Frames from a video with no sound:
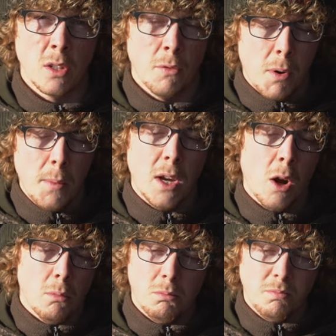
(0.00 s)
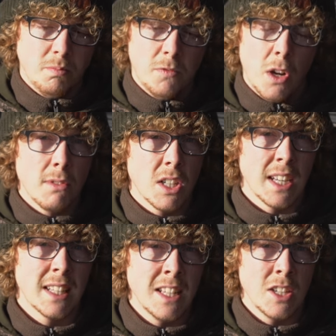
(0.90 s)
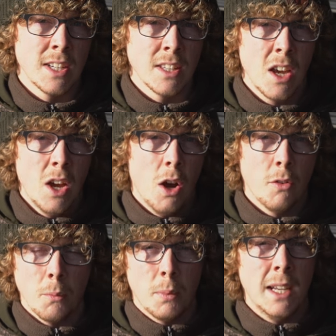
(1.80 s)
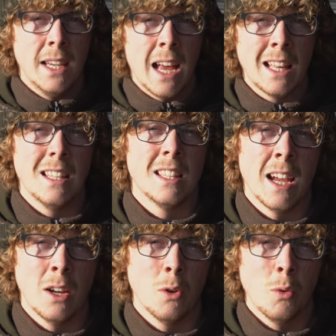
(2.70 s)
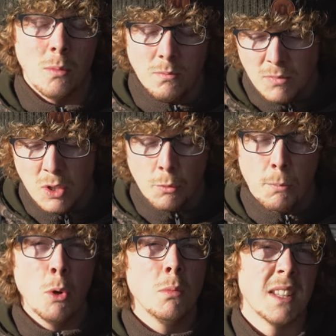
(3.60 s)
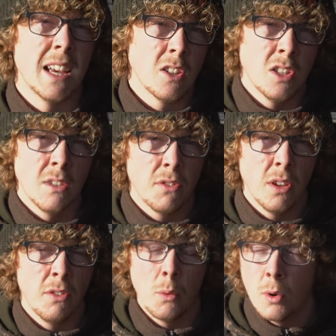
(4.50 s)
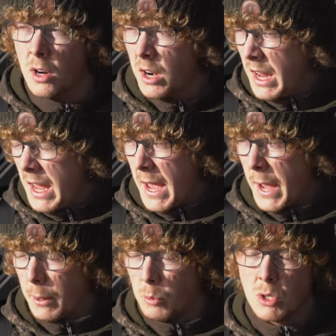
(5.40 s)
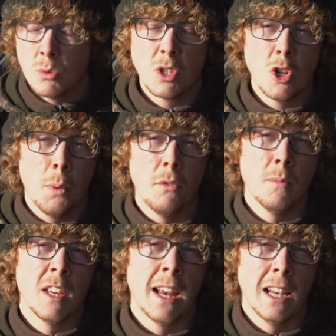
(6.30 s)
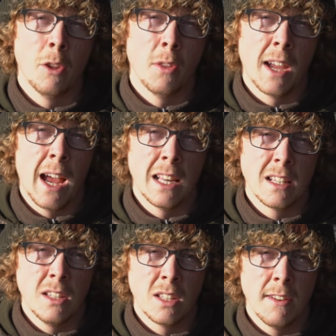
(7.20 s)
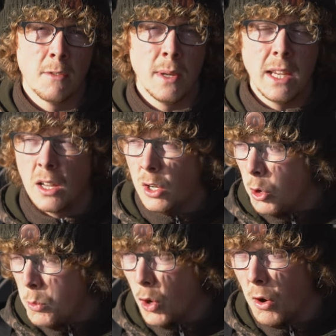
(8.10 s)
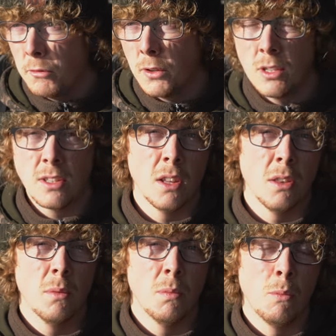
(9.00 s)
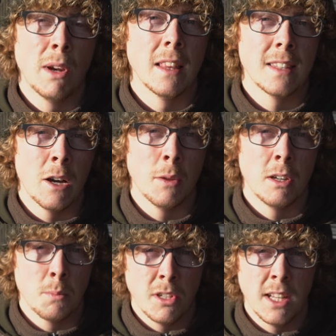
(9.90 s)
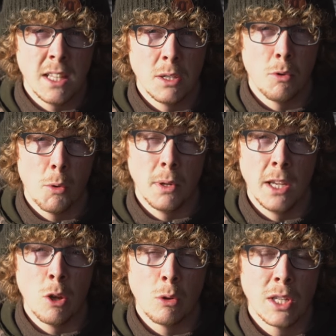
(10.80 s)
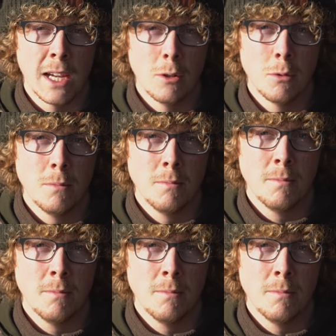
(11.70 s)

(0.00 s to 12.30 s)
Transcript: So I've probably got five or six inches of completely anti-tangle sort of boom sections if, if it were, uh, which will stop it from tangling on the cast and just gives me a lot more confidence that the rig that's out there is presented properly and not tangled.